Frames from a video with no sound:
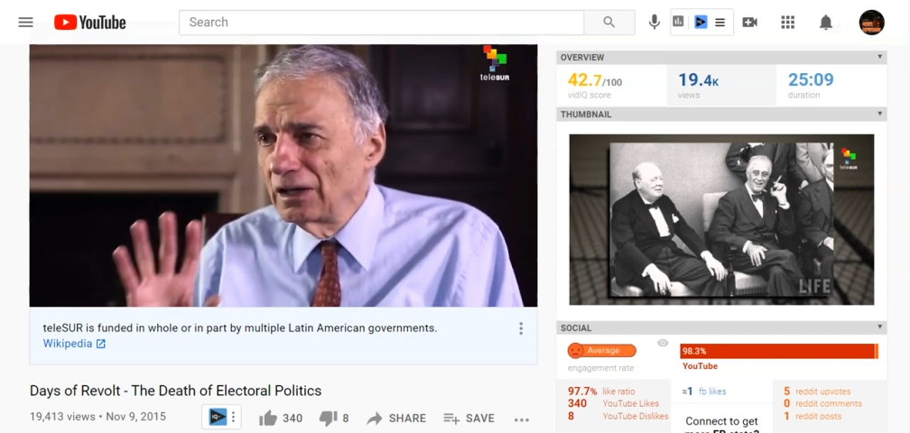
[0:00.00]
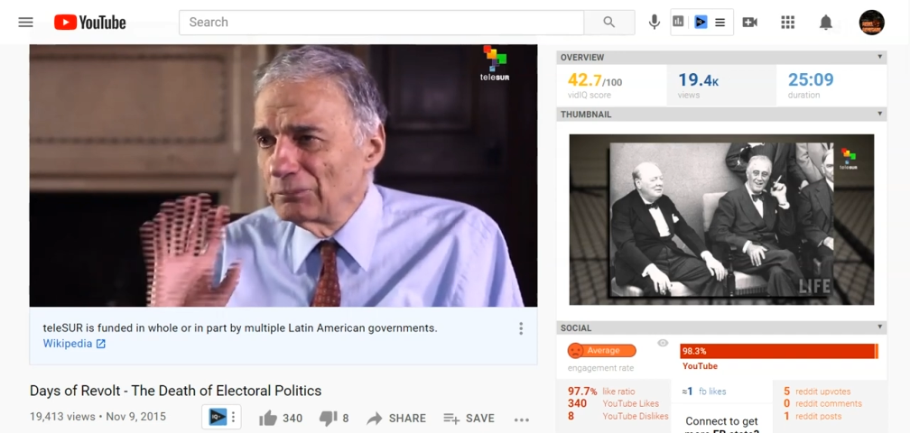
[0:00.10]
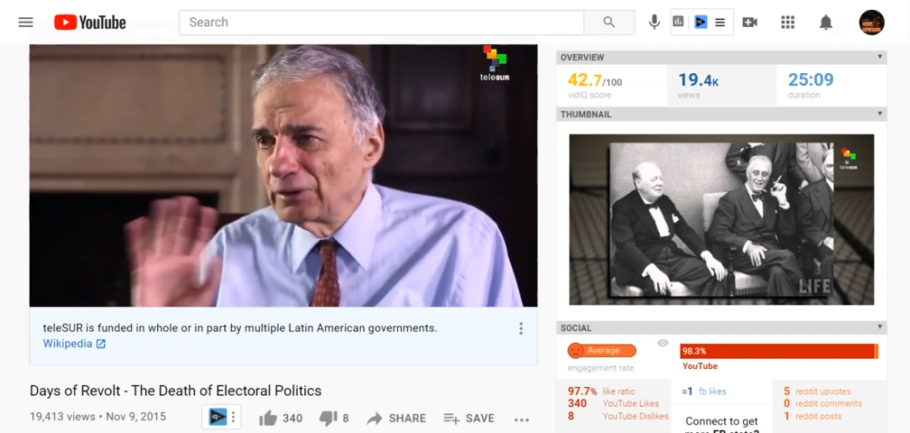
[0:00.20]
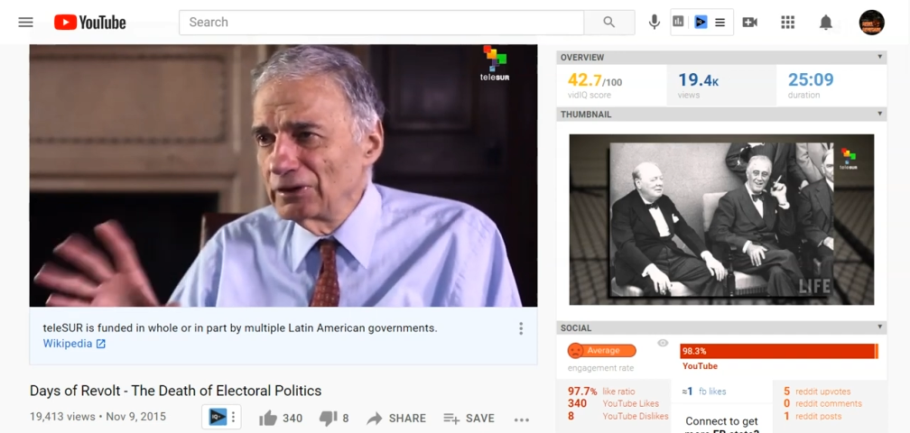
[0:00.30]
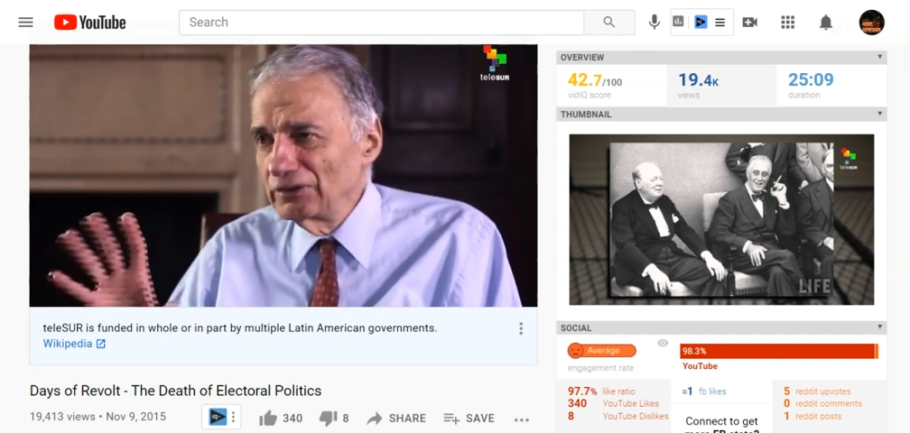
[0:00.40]

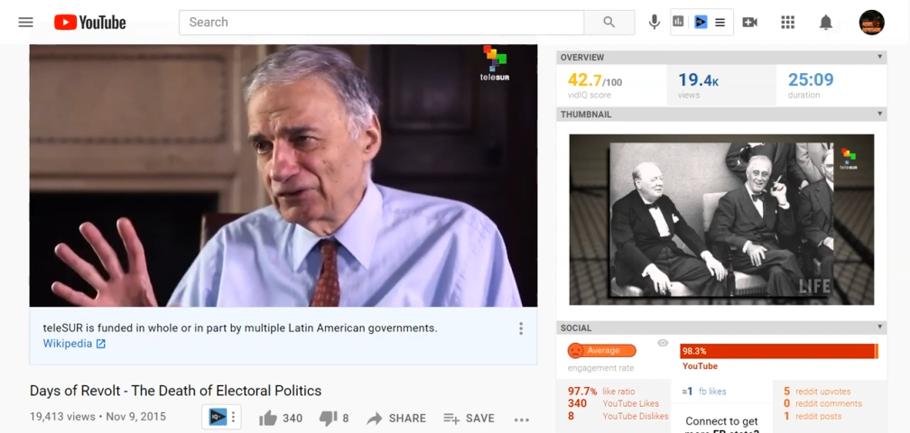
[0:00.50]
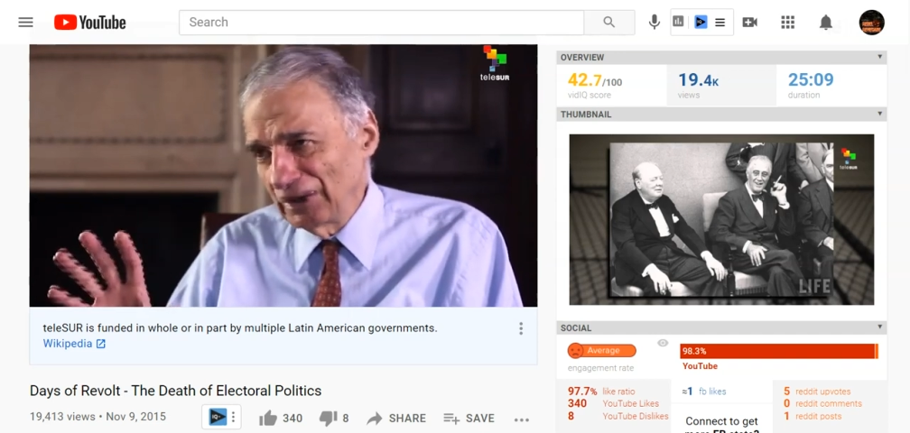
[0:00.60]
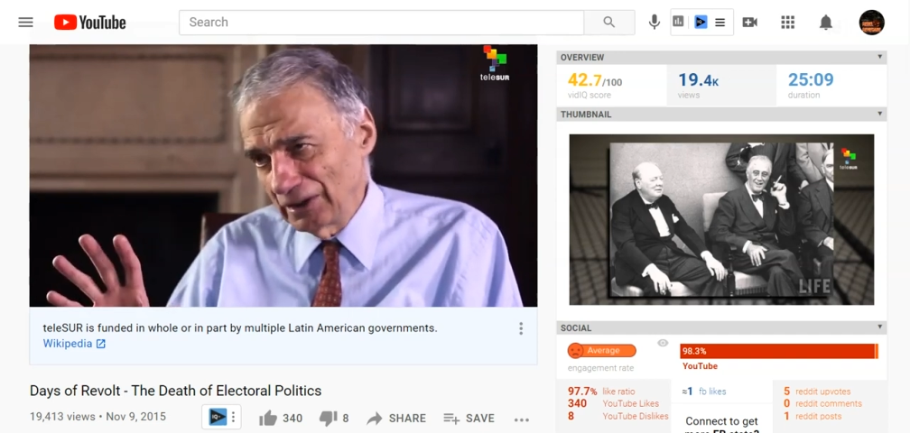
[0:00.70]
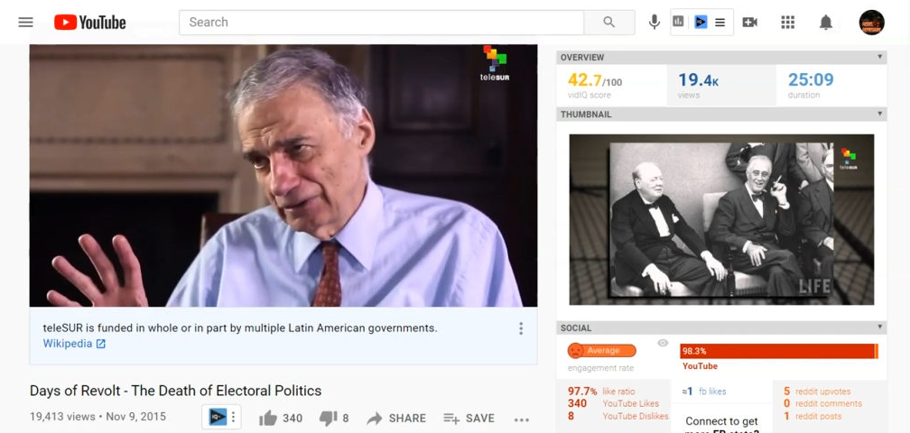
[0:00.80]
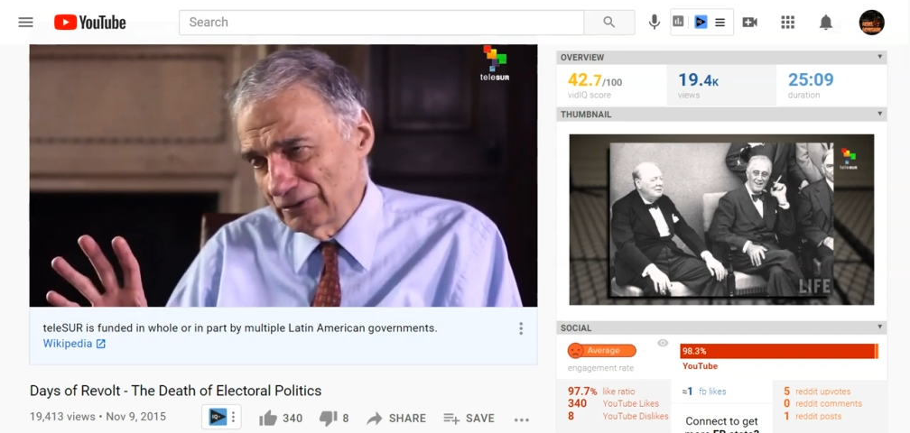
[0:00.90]
uh, Bernie
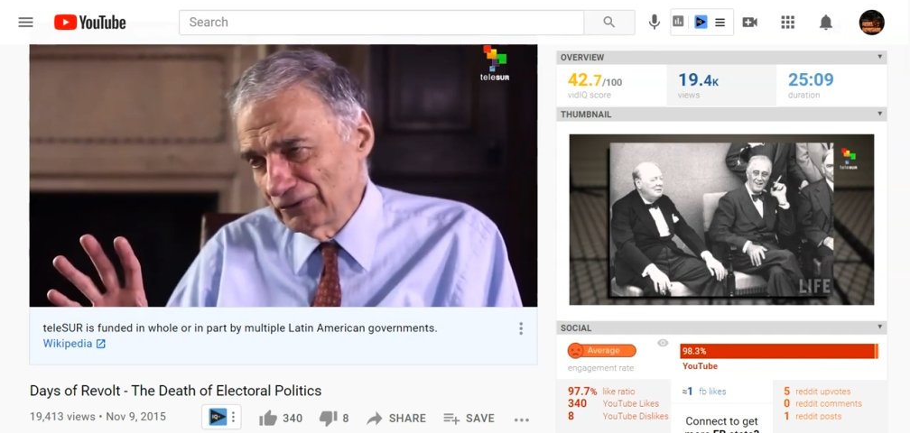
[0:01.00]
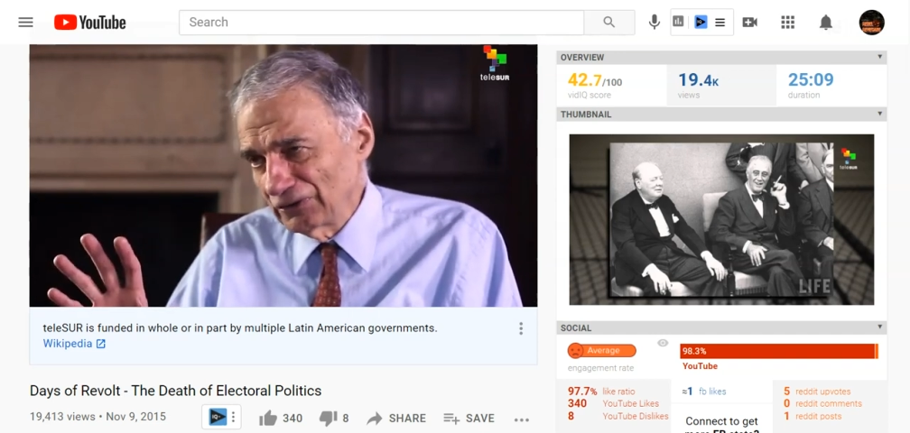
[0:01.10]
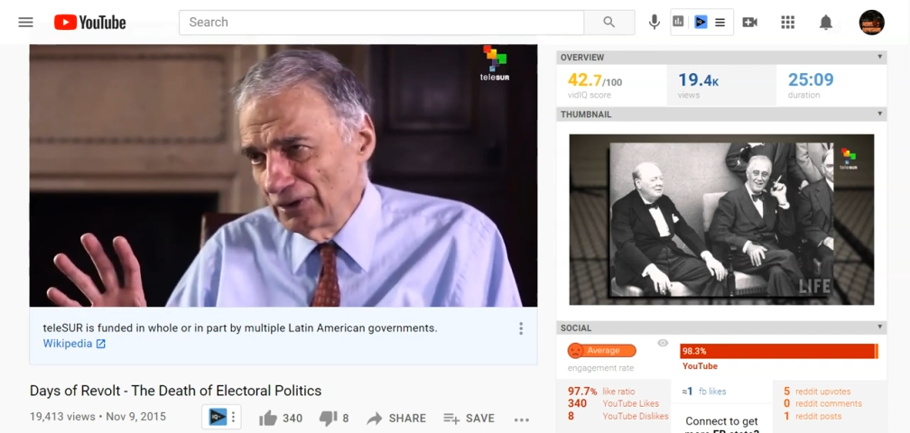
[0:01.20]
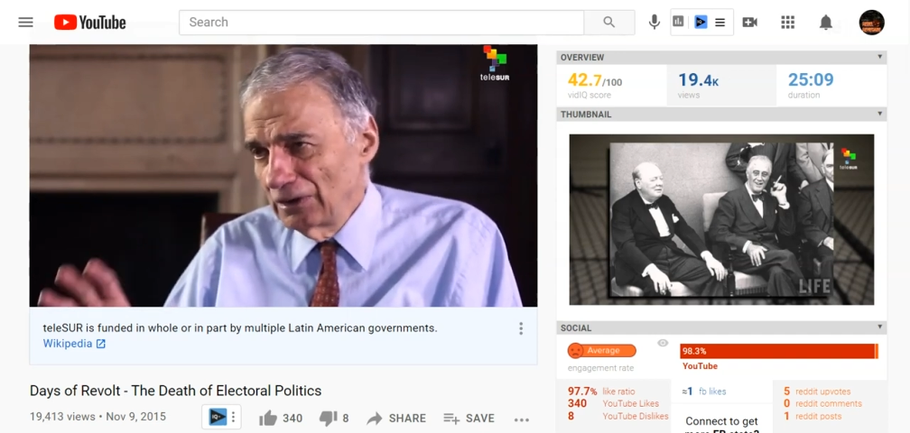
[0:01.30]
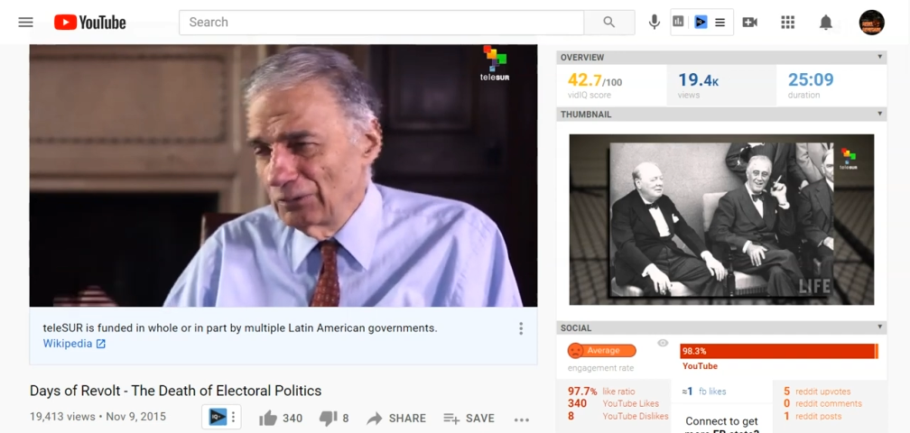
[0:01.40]

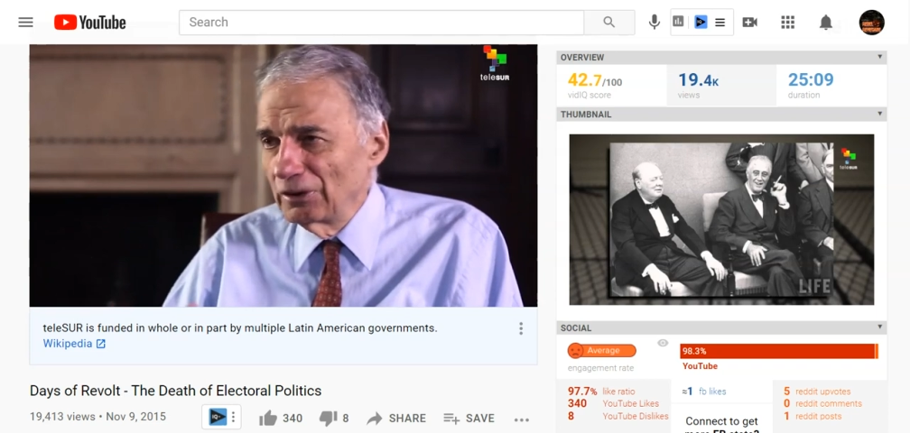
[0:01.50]
Sanders